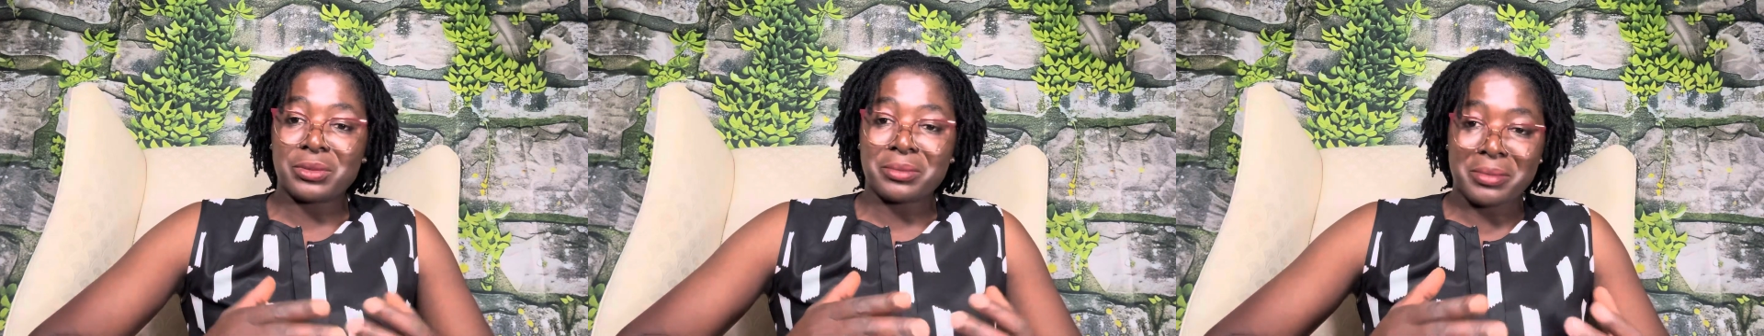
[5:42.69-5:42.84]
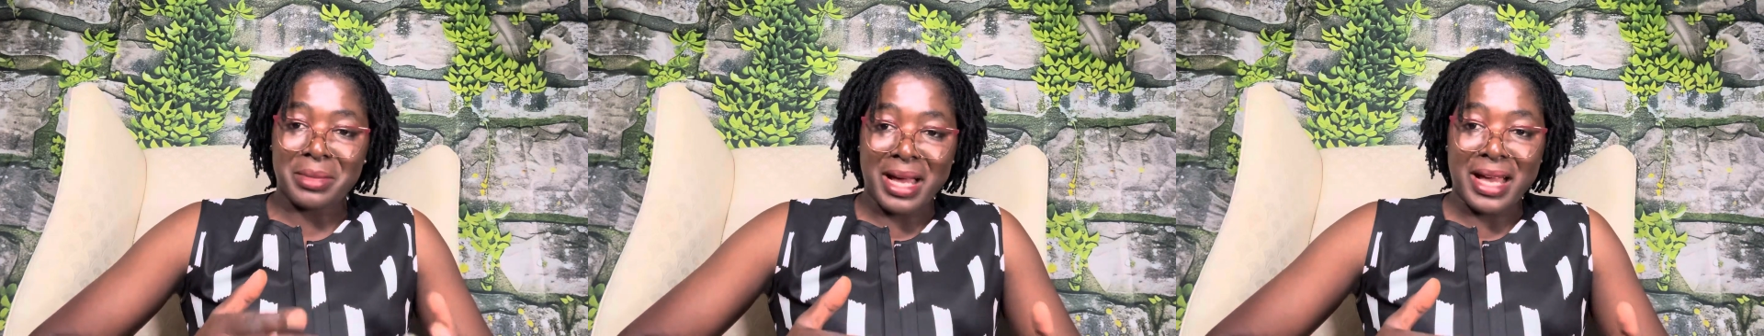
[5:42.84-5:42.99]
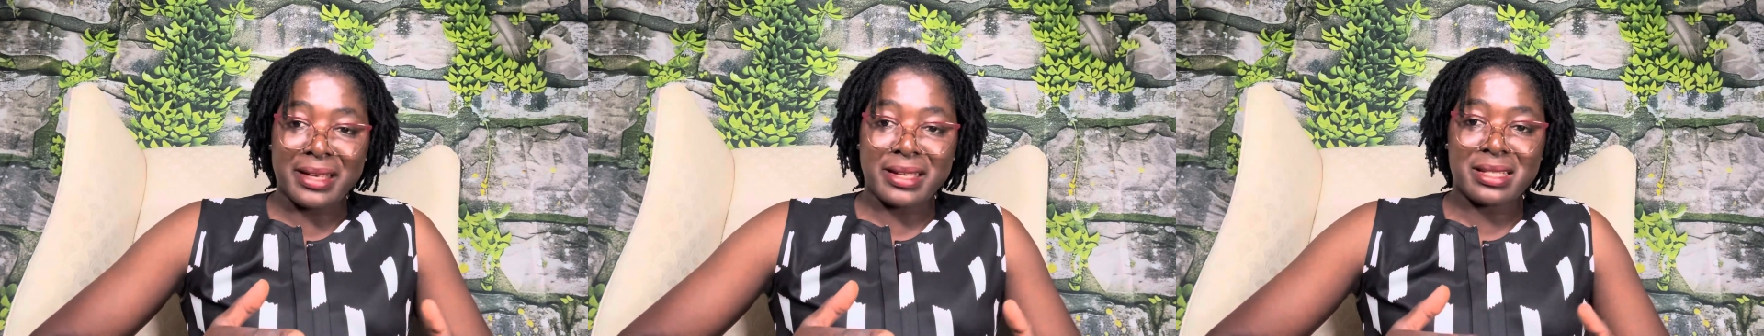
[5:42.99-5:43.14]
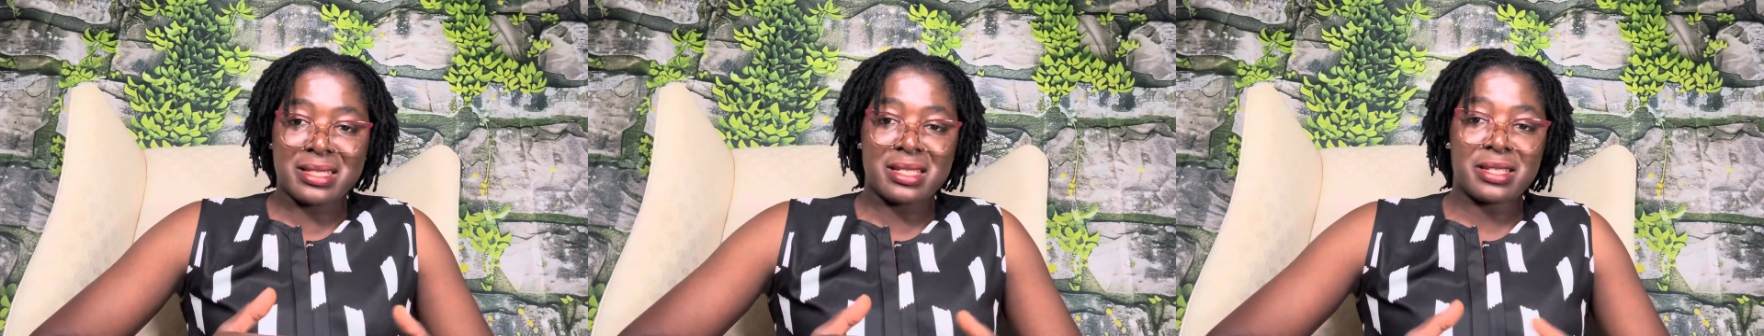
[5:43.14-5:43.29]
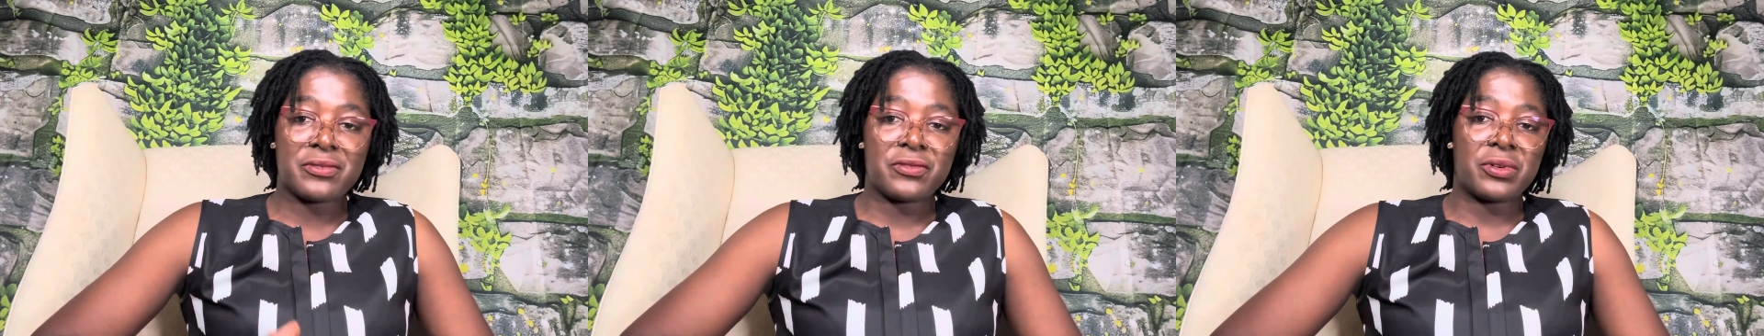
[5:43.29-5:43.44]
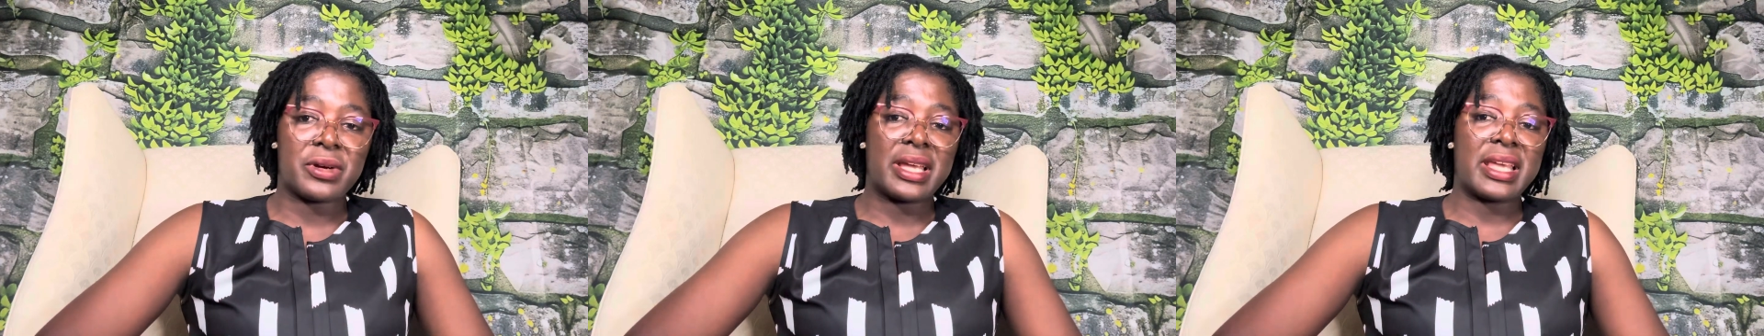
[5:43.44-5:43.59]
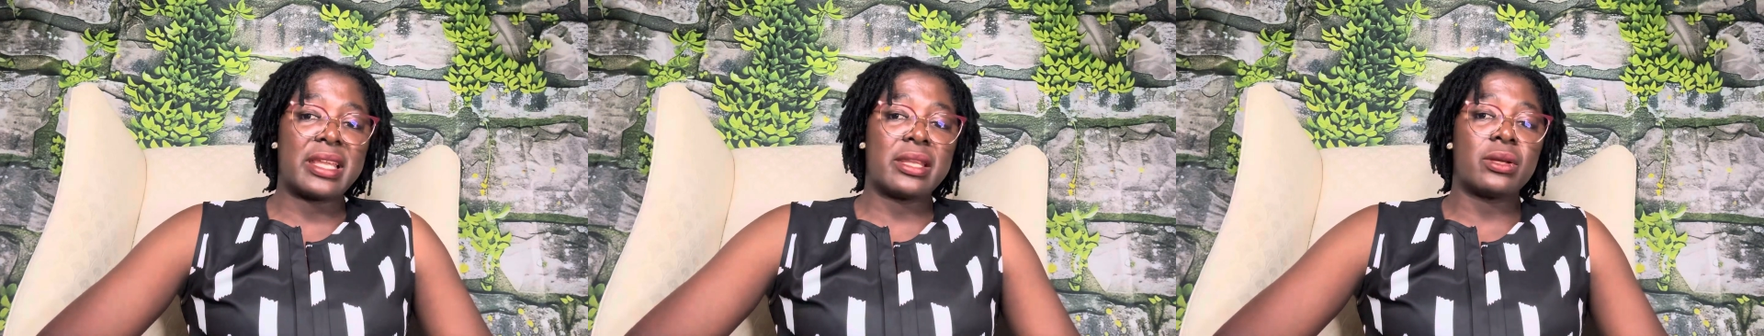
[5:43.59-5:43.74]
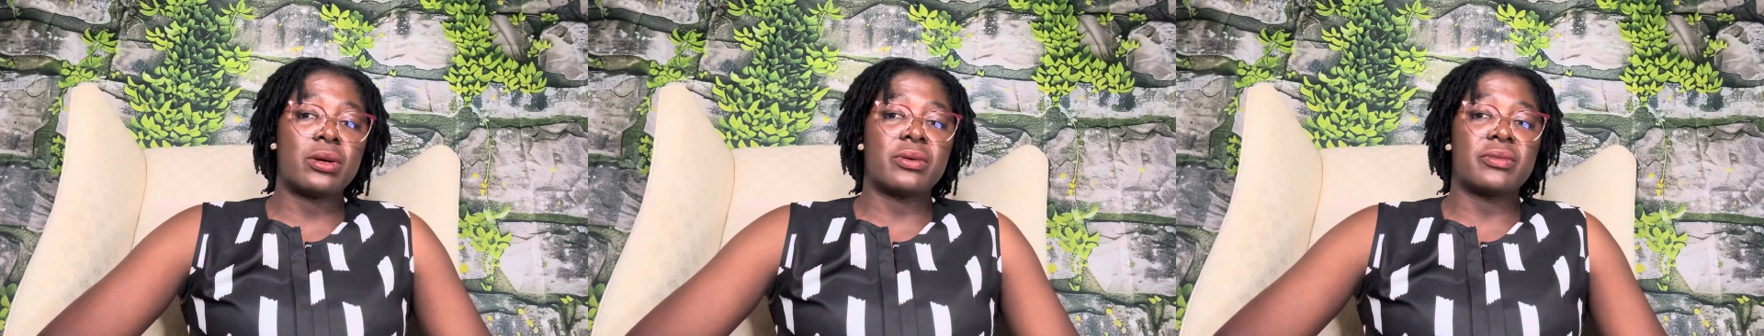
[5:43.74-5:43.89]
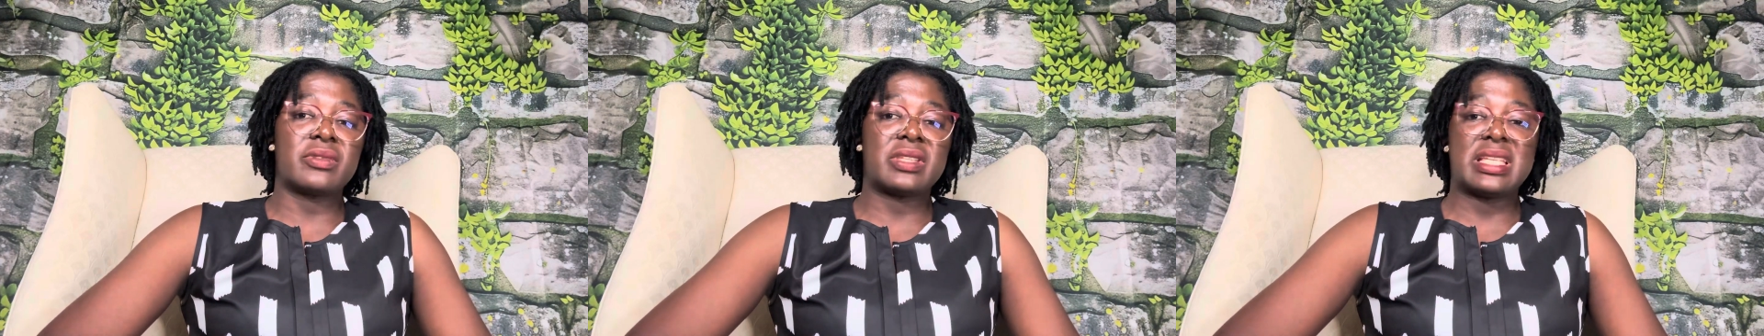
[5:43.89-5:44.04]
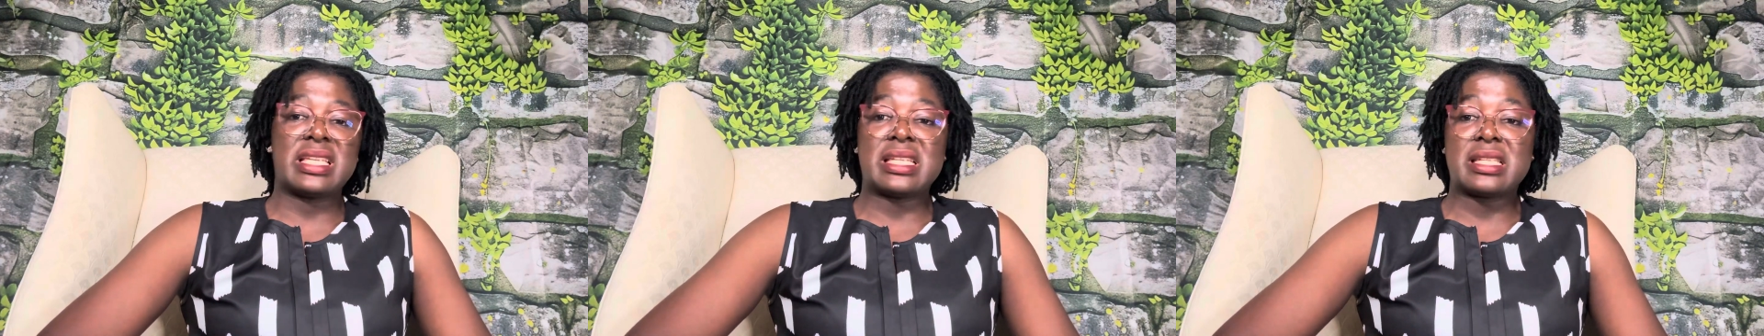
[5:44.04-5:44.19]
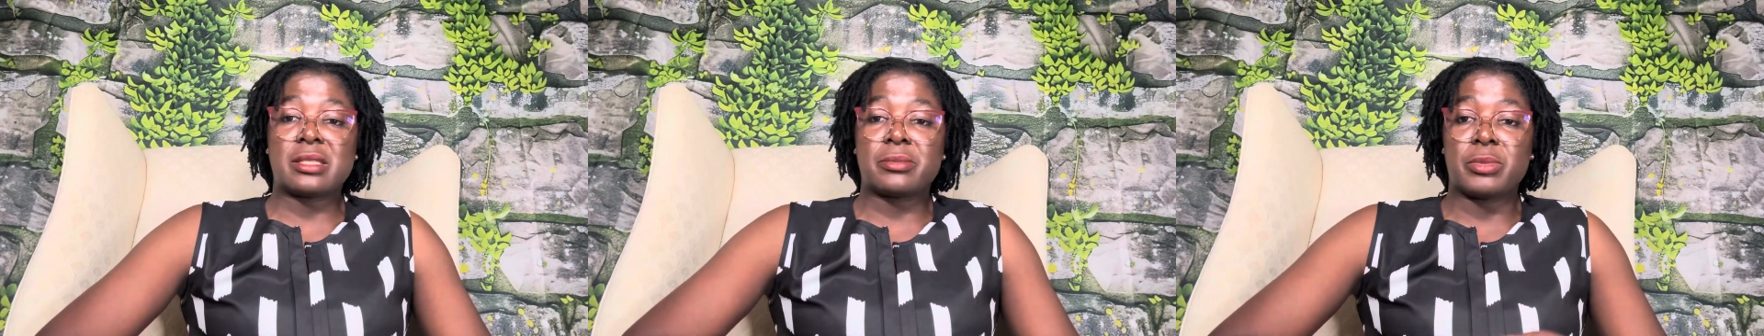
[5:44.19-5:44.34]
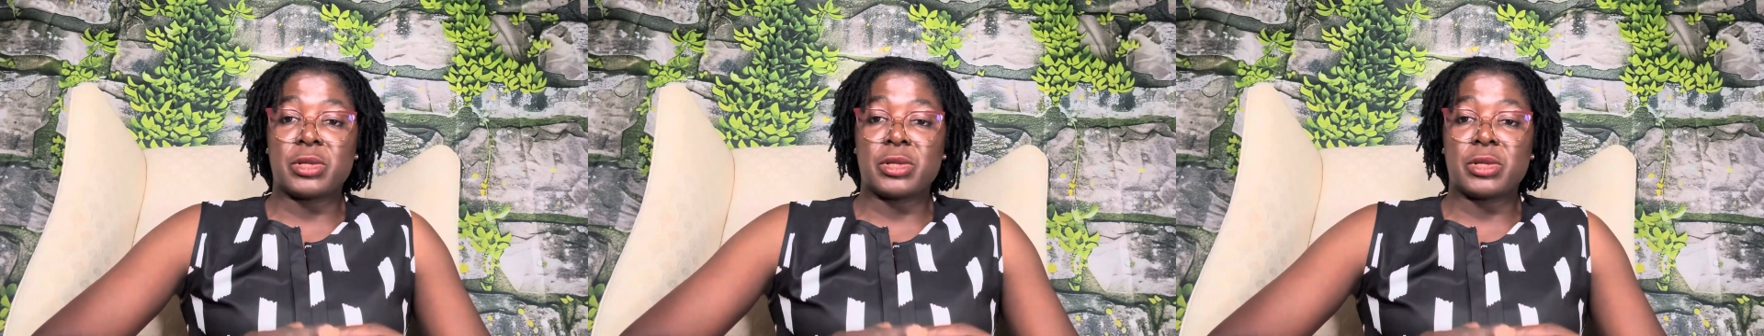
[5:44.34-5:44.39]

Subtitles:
marketing for any of these,